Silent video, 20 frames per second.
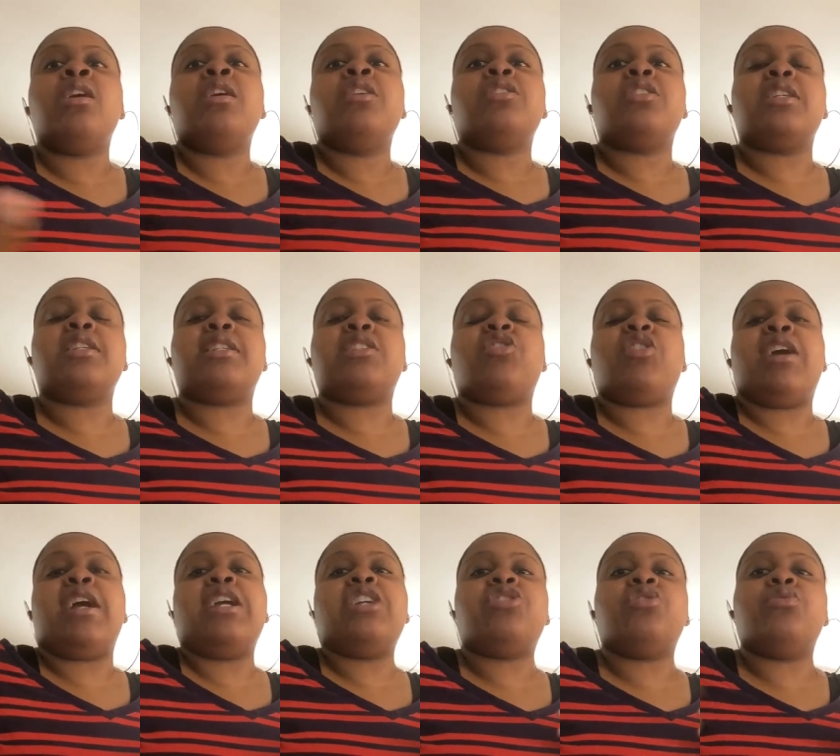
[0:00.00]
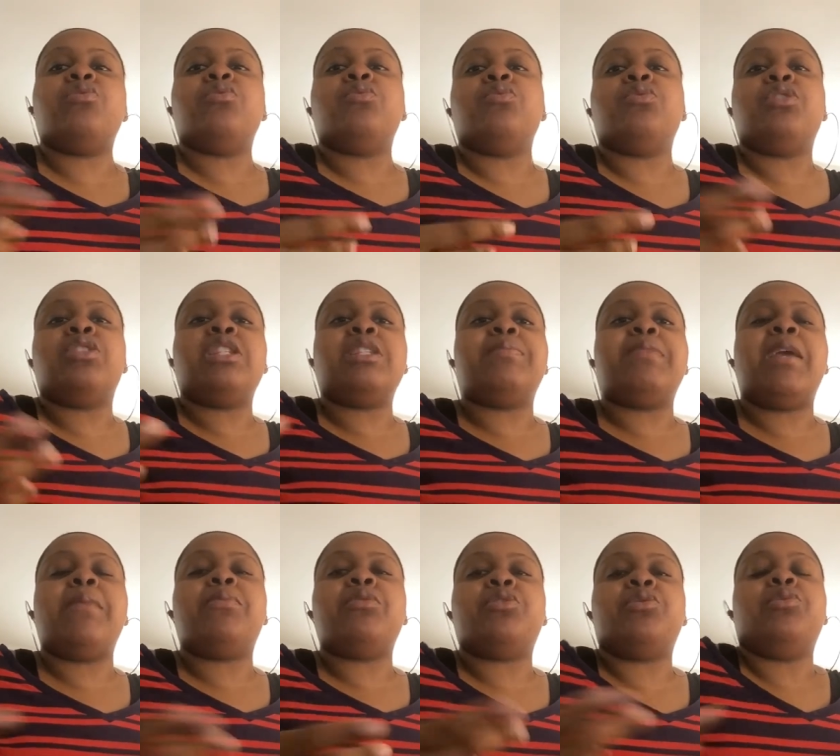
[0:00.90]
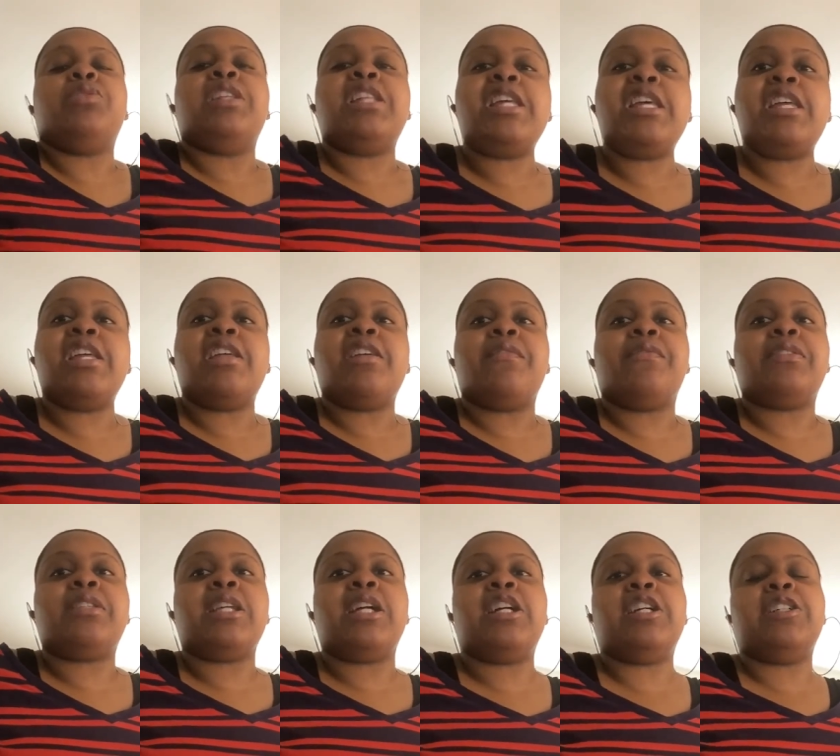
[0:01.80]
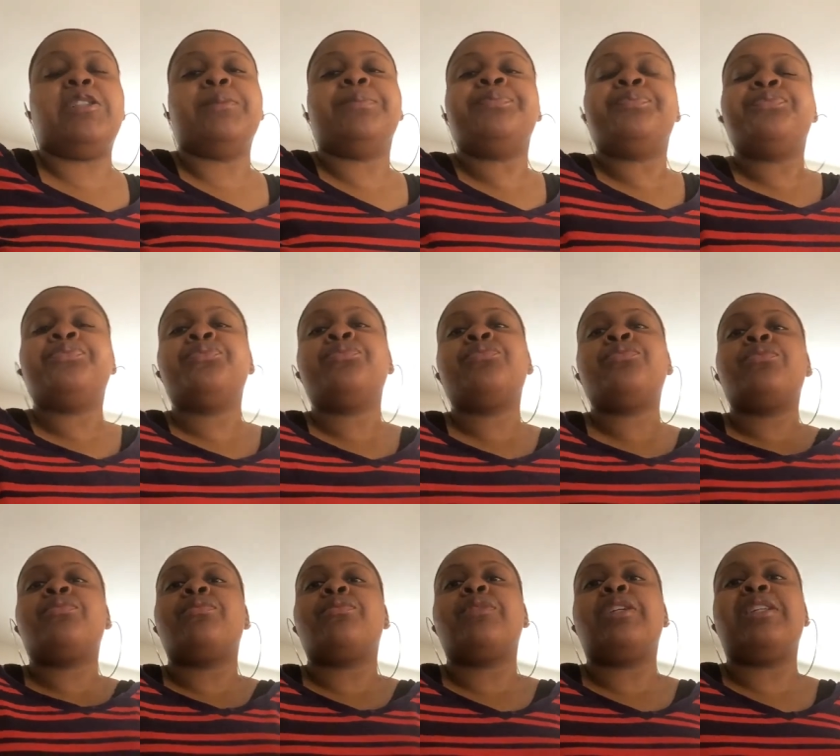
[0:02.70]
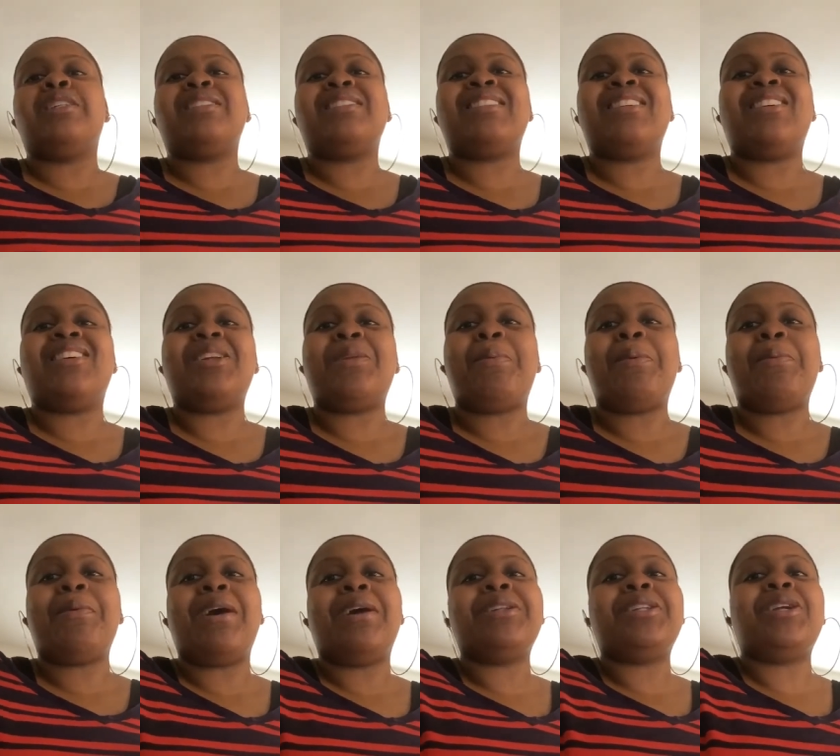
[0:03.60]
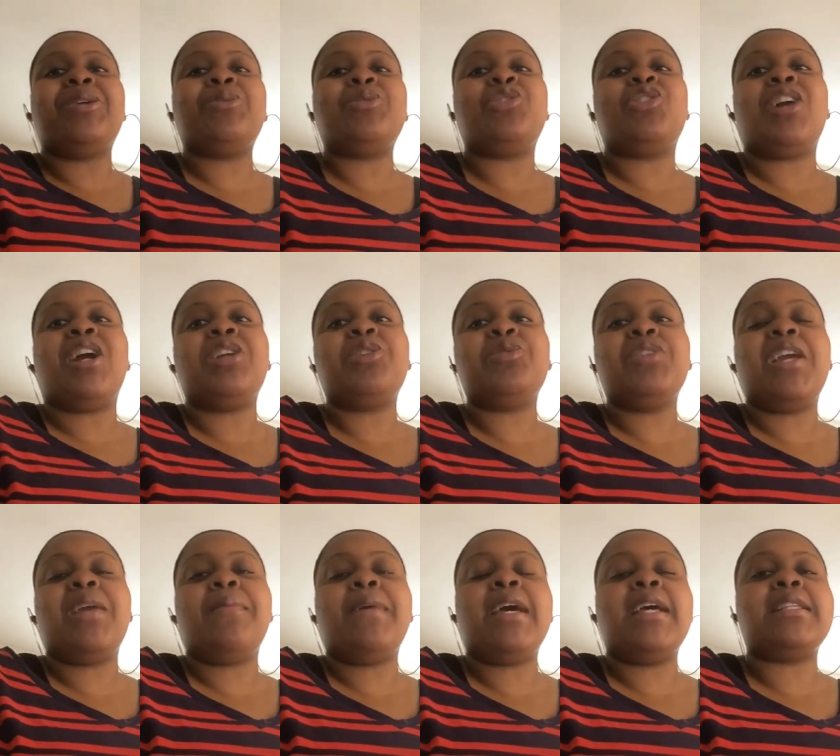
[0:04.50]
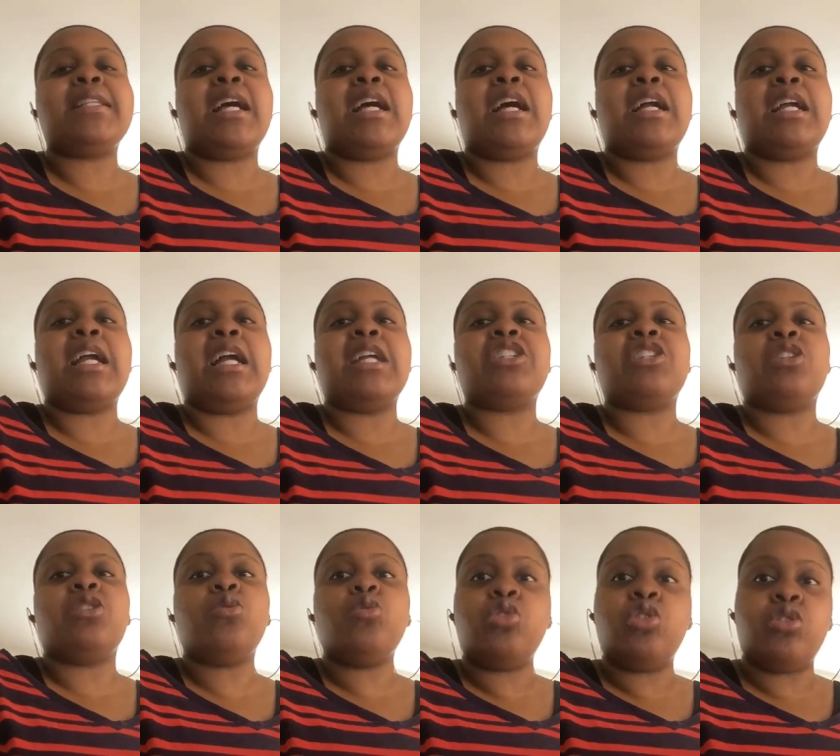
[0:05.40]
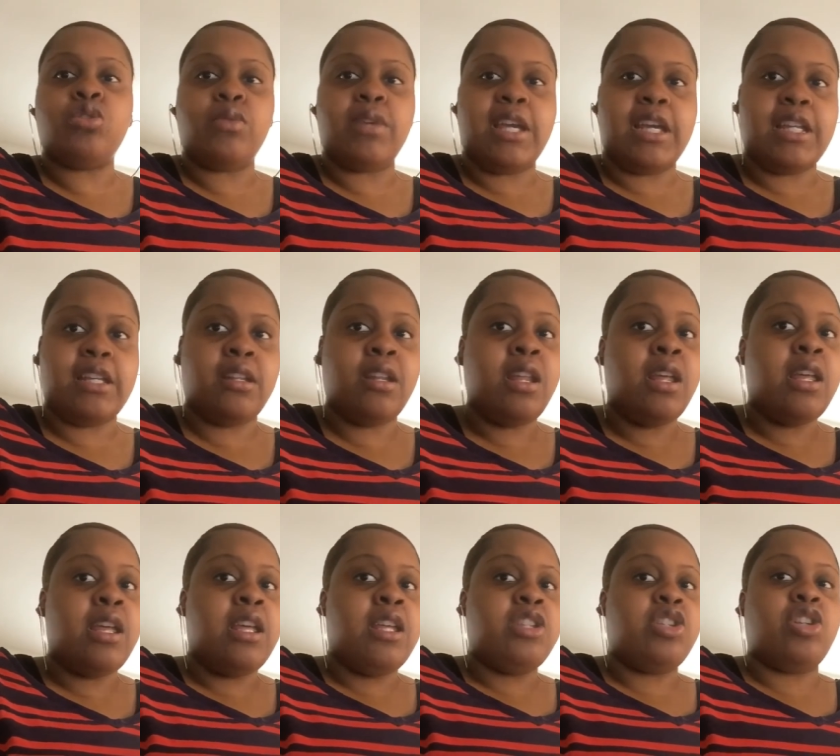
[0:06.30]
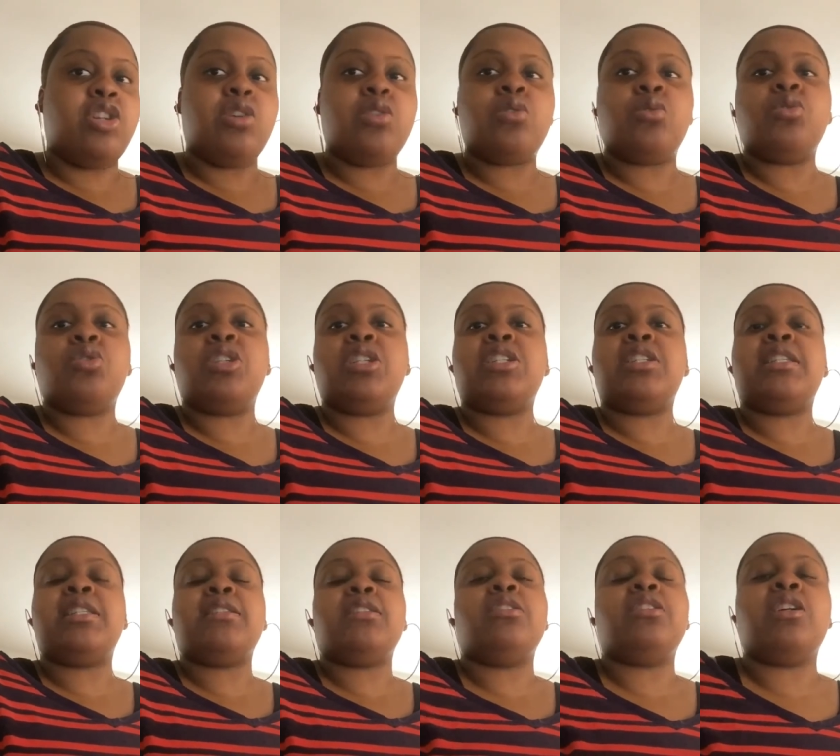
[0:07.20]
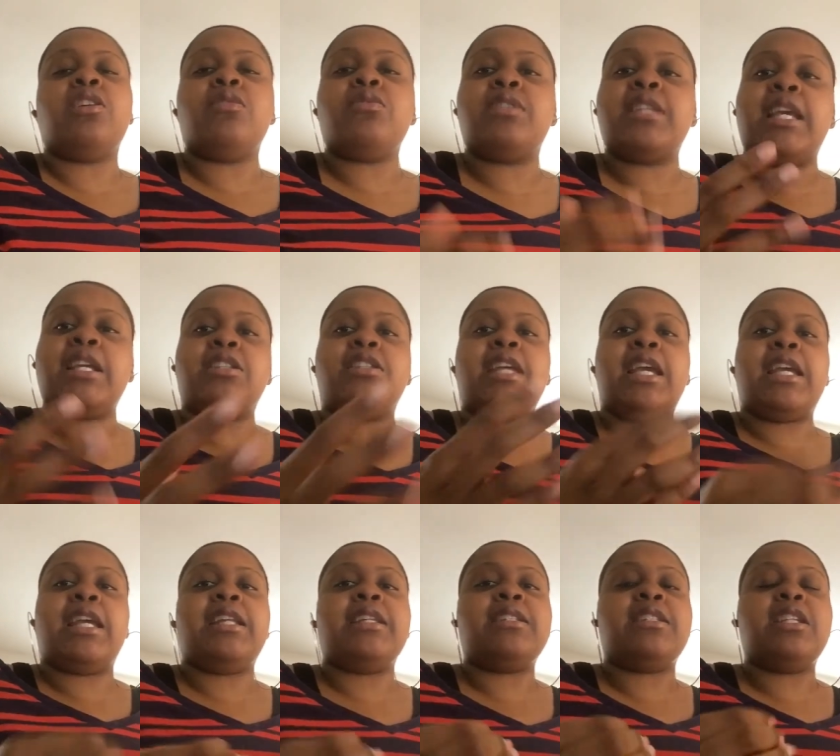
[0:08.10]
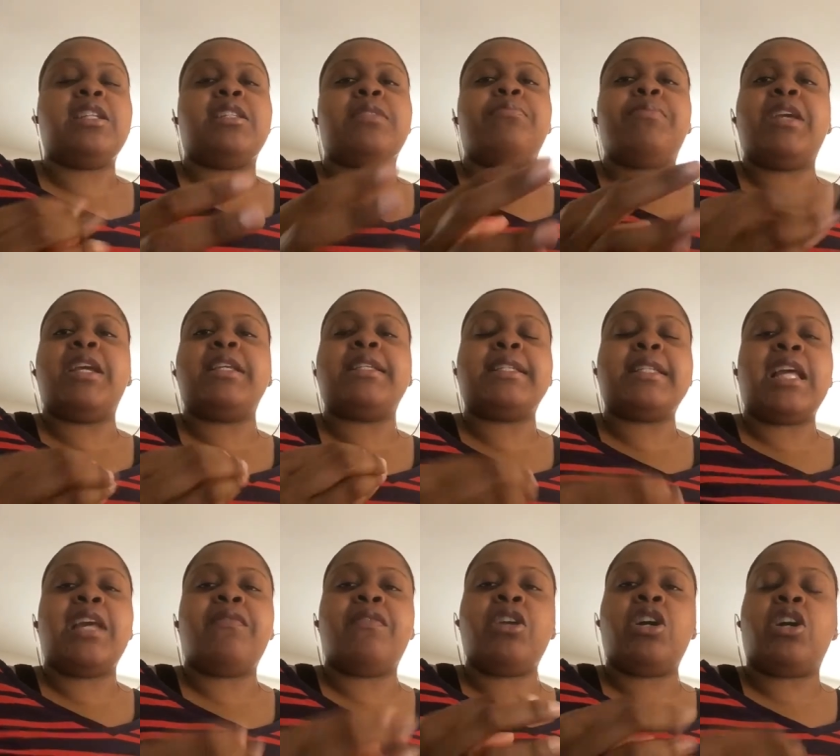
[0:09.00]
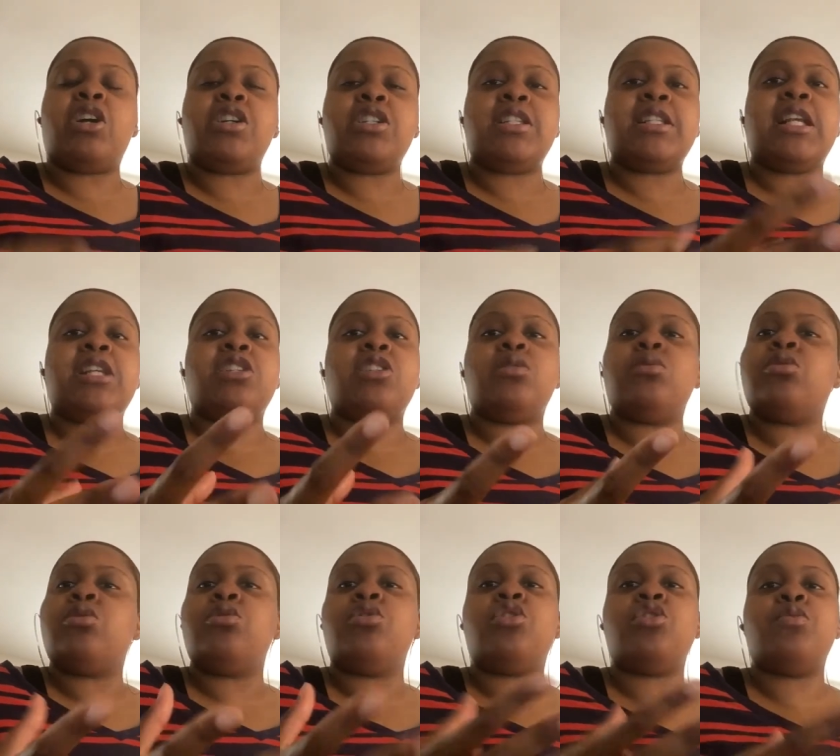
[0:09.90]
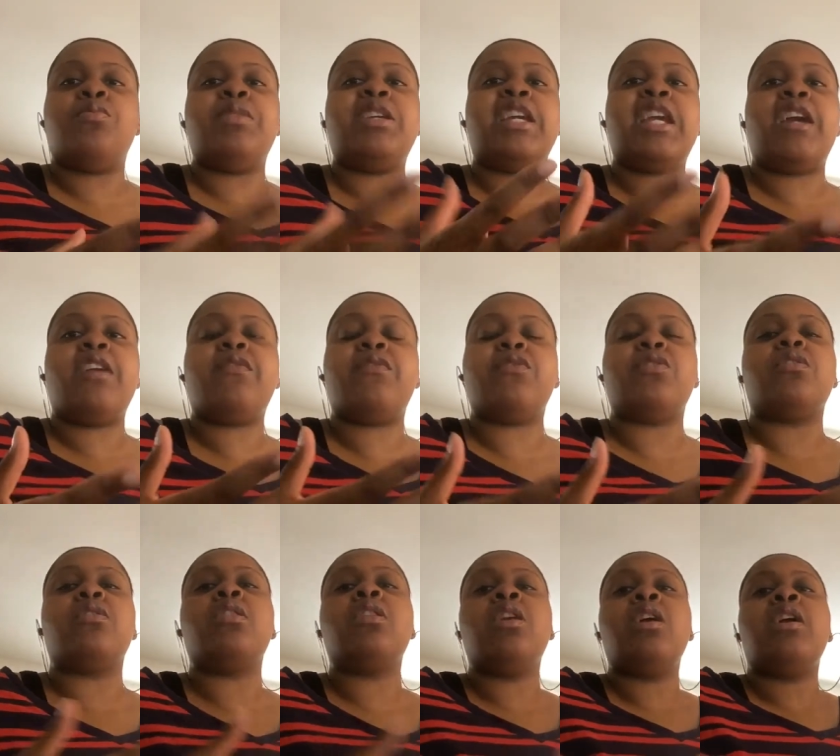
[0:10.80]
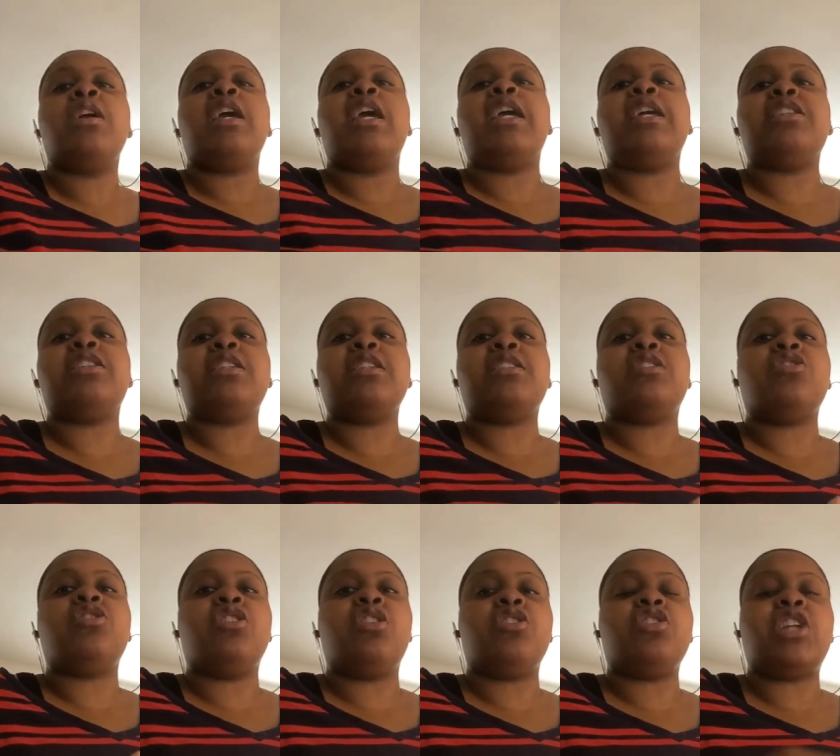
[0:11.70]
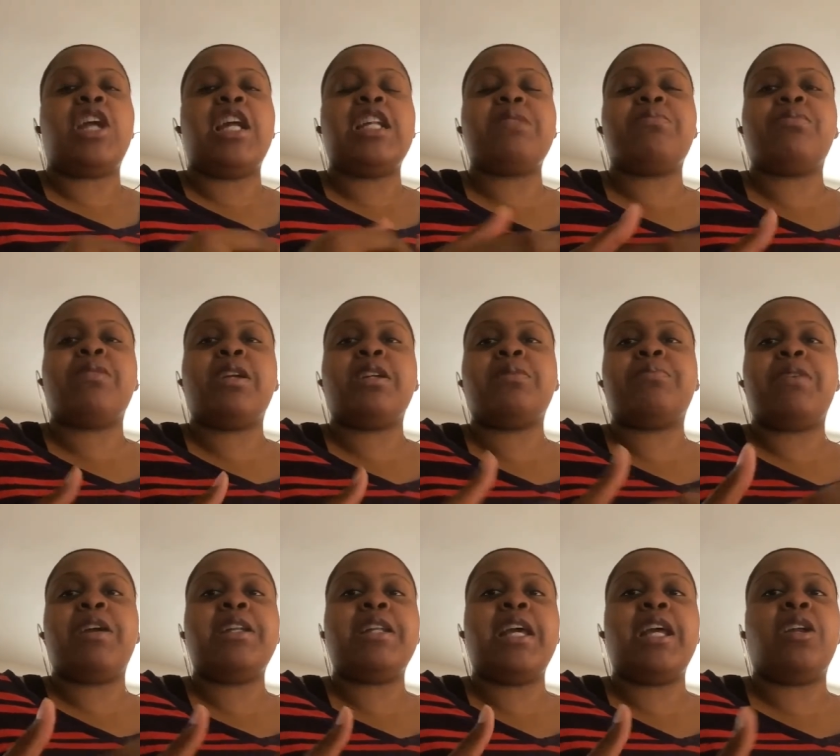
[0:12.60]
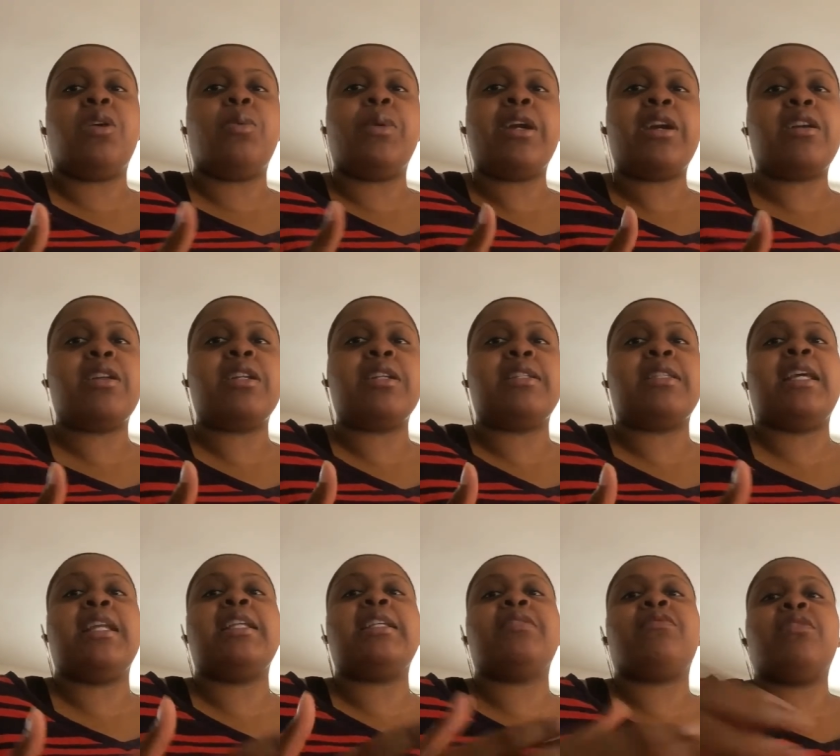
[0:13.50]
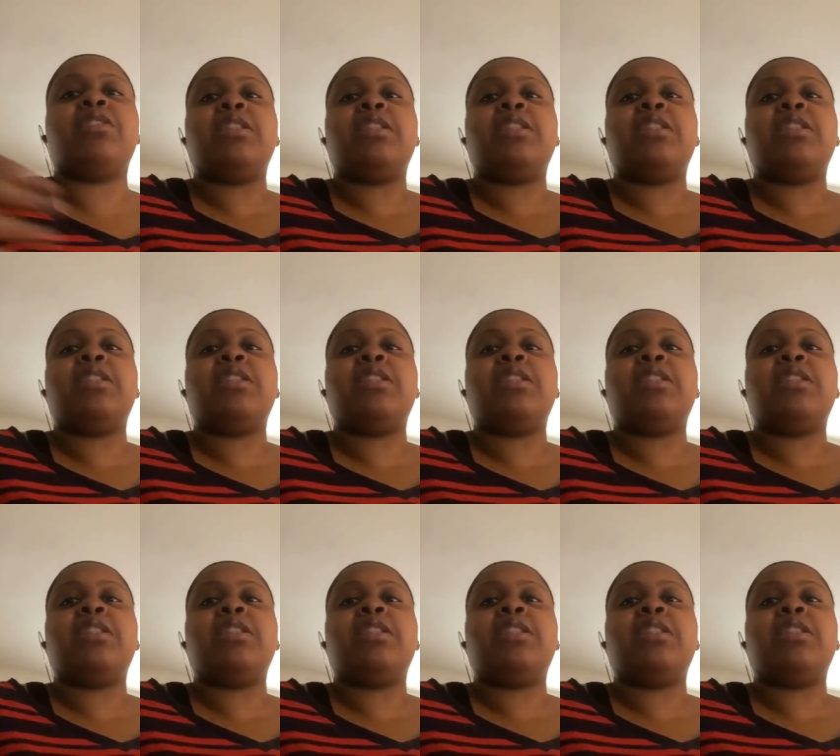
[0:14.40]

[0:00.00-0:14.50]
just trying to just be able to live so you know, to all the people out there who's trying to do their best, I, I salute you. And to those who just, you know, taking just being safe and cautious, I salute you too. Be careful and just, you know, try to spread spread that awareness that it's really